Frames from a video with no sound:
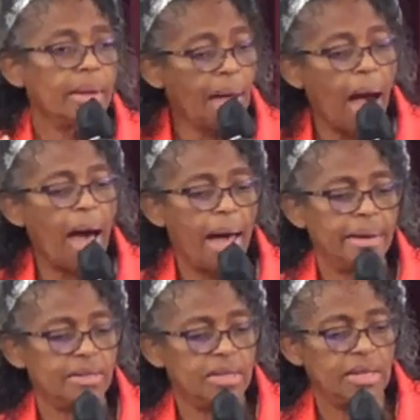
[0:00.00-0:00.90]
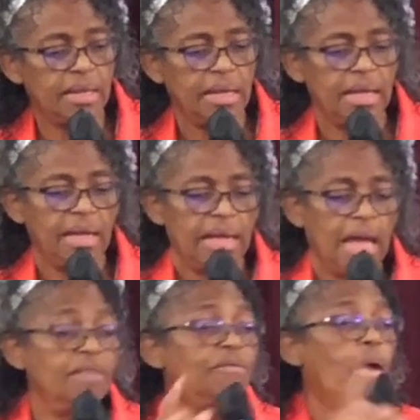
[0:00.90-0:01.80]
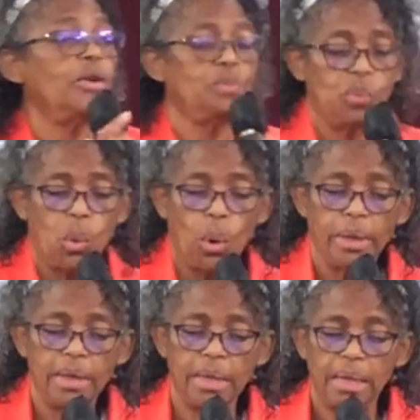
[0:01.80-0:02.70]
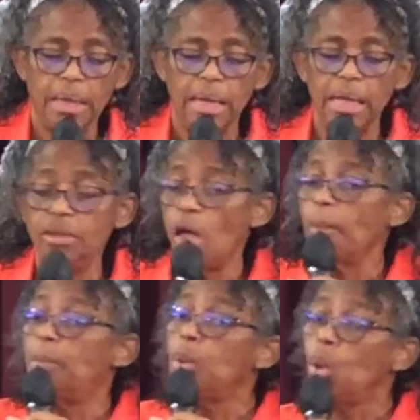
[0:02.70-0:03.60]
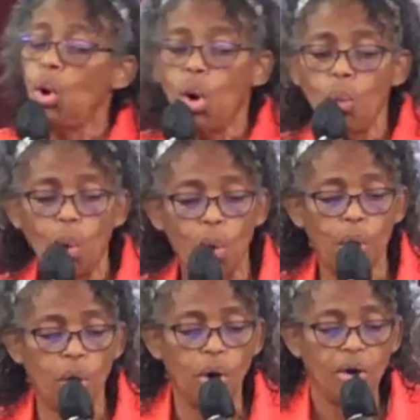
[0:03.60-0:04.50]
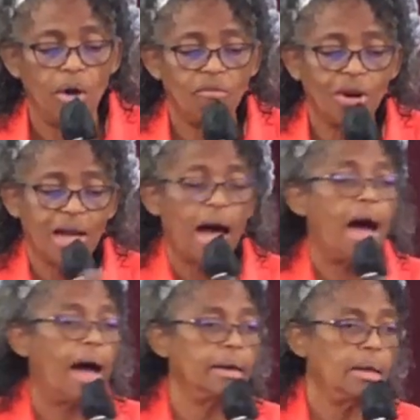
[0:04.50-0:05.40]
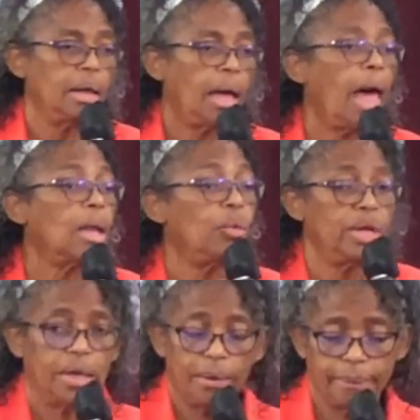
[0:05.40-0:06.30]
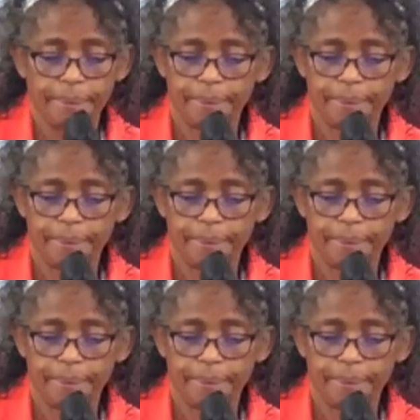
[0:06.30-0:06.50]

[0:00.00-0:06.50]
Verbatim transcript: God, in verse 1, is a plural word for God, Elohim.